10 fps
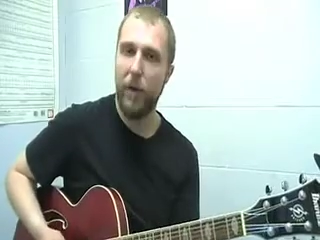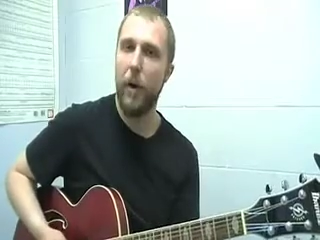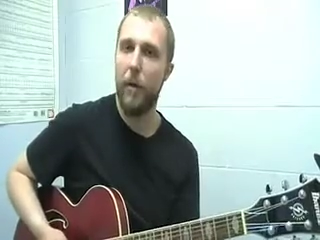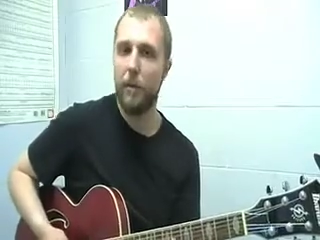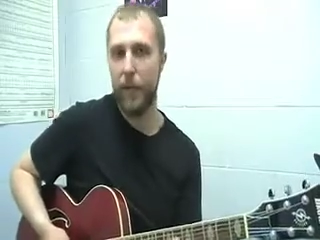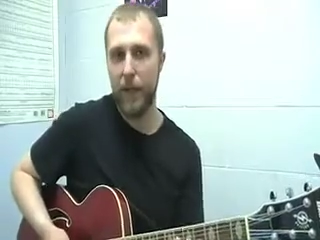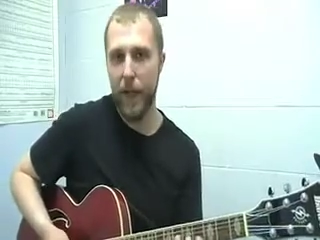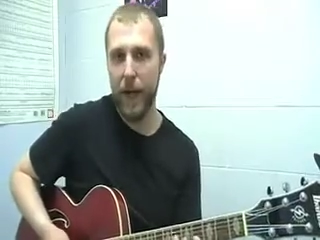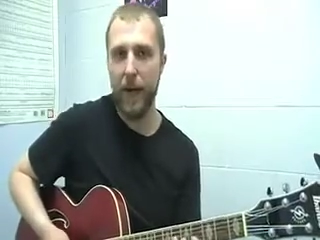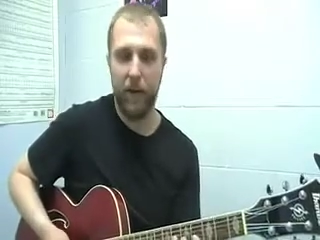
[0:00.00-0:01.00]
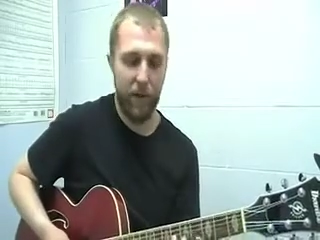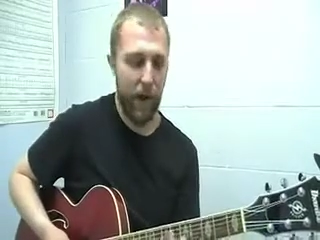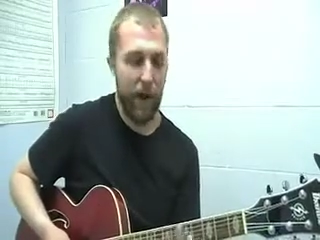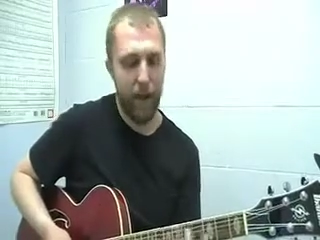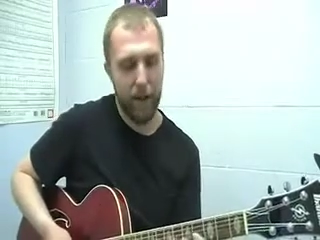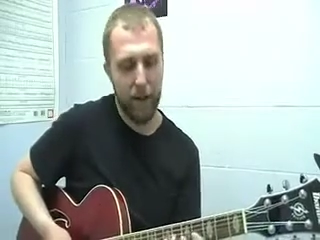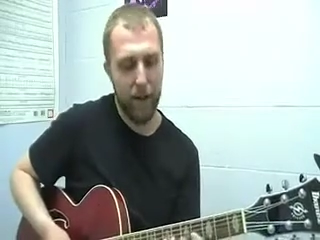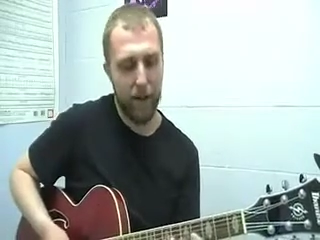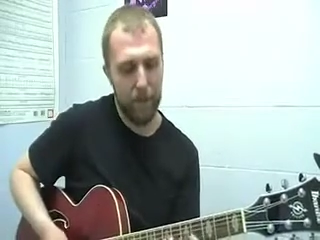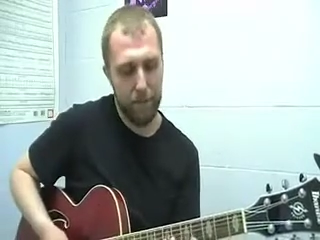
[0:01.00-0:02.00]
So in that case, I like
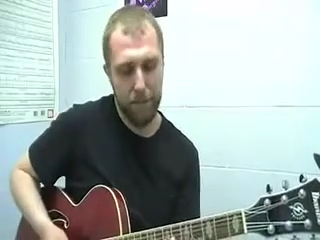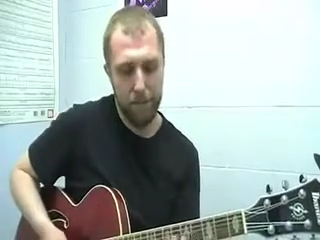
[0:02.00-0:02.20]
to